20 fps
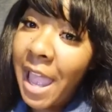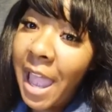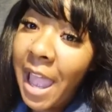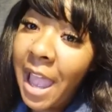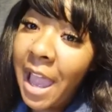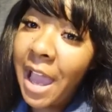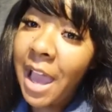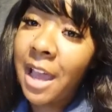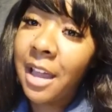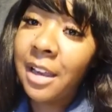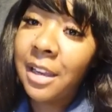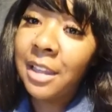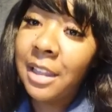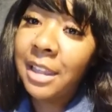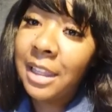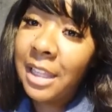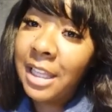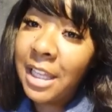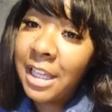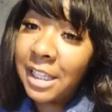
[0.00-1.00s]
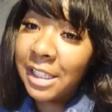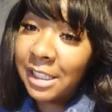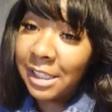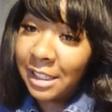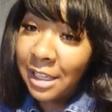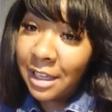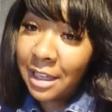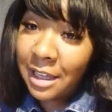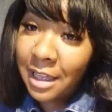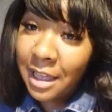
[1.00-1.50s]

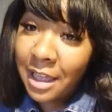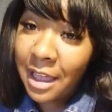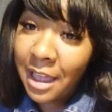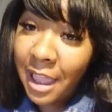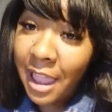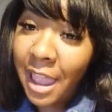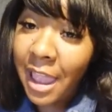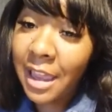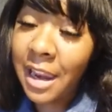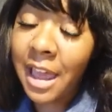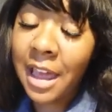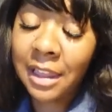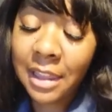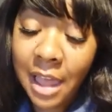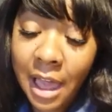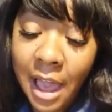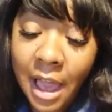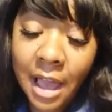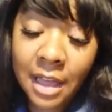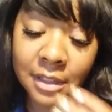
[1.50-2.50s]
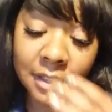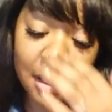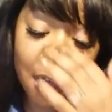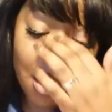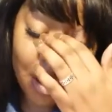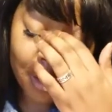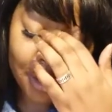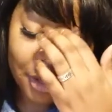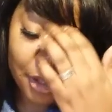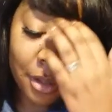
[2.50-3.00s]
And at last,
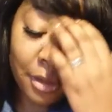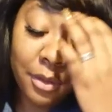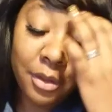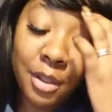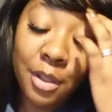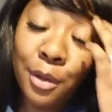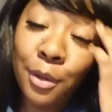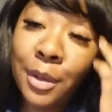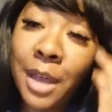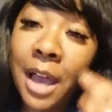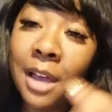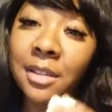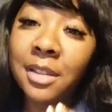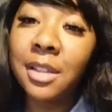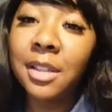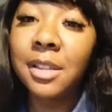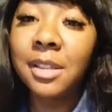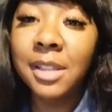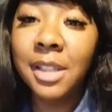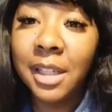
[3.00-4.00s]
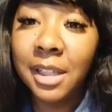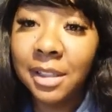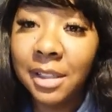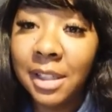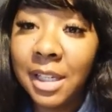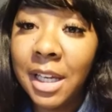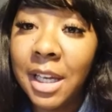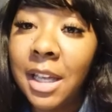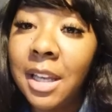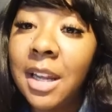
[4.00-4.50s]
also
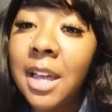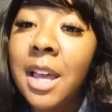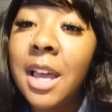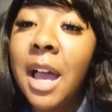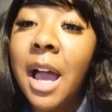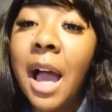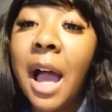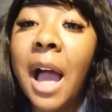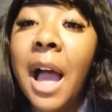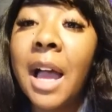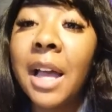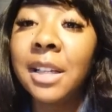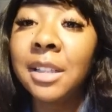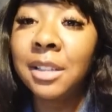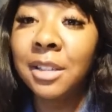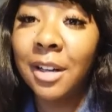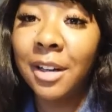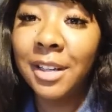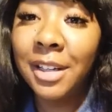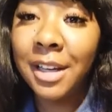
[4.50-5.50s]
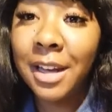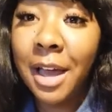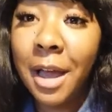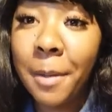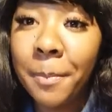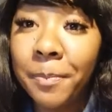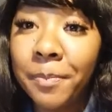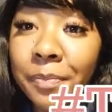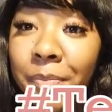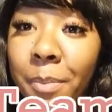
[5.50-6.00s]
2016, I started
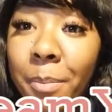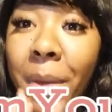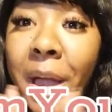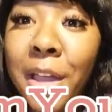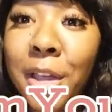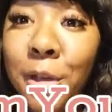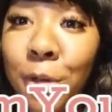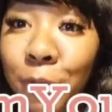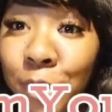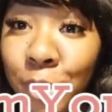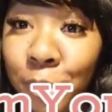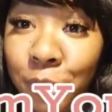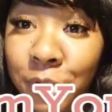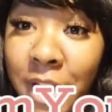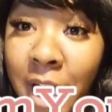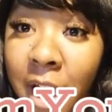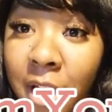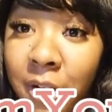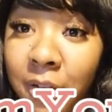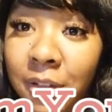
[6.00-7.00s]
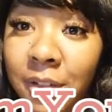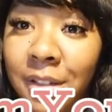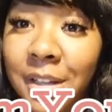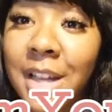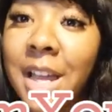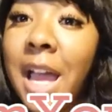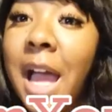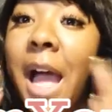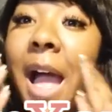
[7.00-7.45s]
up my YouTube channel.